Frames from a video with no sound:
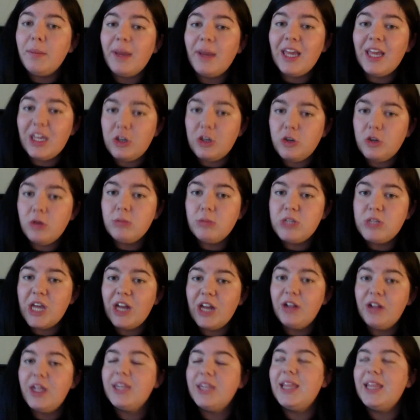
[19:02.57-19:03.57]
YouTube
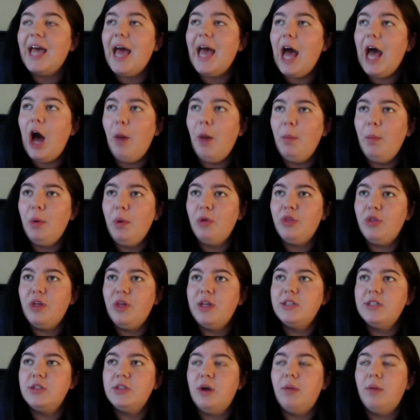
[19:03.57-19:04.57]
channel, like, that helped me with
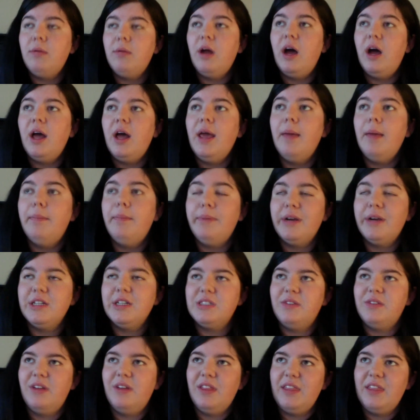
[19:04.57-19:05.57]
it, so I'm not
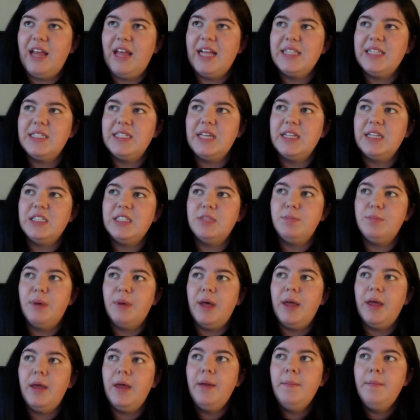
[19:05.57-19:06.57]
embarrassed of it in that sense,
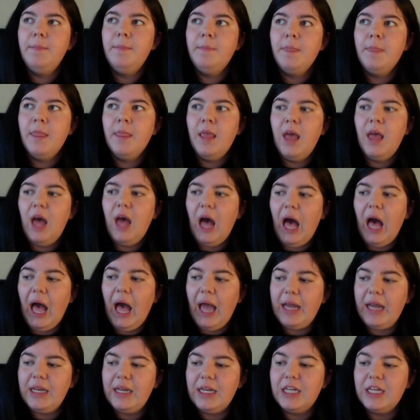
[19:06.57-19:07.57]
but
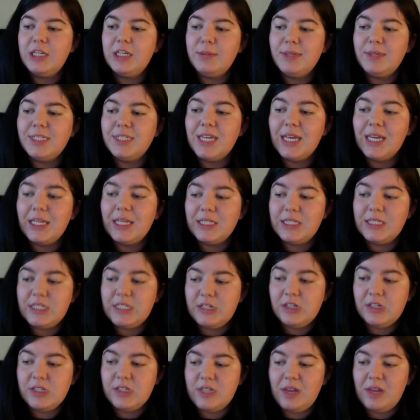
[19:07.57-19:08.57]
I need to be taken
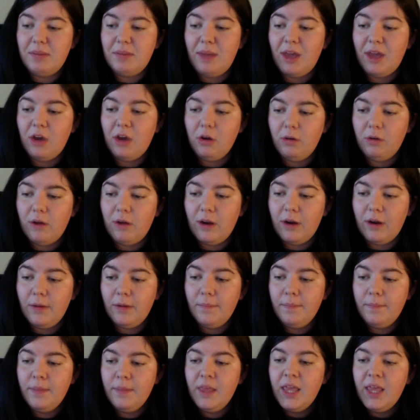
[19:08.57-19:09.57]
seriously in my career,
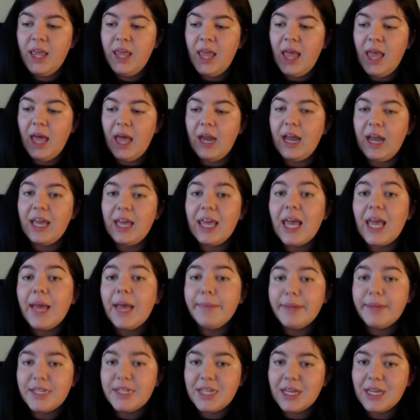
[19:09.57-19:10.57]
and I
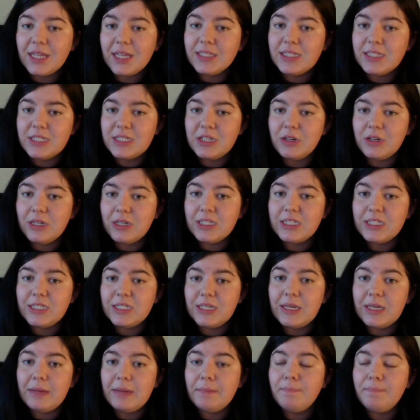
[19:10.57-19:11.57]
can't be taken
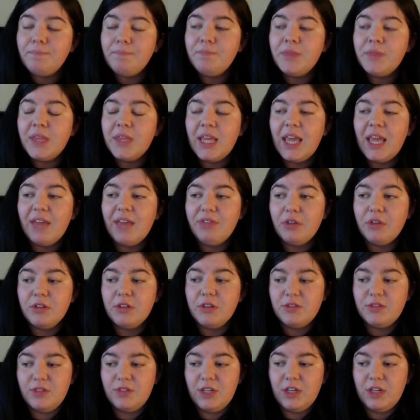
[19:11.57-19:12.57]
seriously if
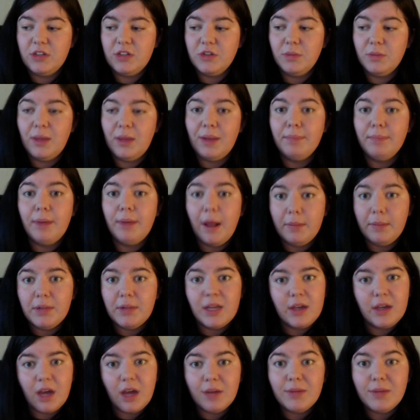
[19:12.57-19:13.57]
those videos remain
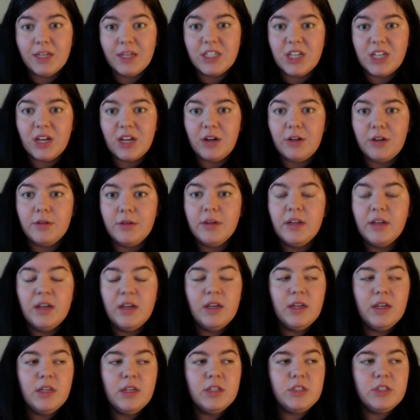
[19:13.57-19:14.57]
public on my channel.
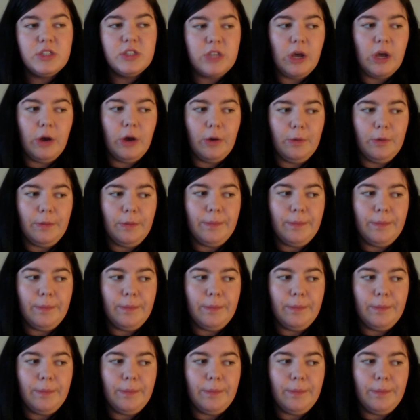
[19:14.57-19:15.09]
So